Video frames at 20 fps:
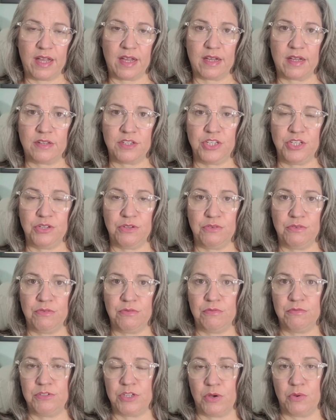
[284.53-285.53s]
and
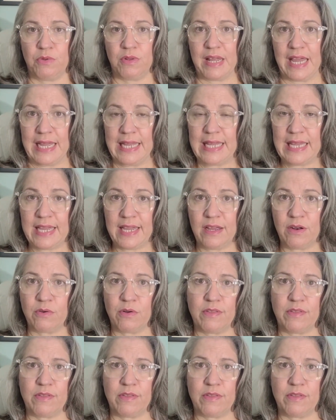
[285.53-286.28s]
you don't like it,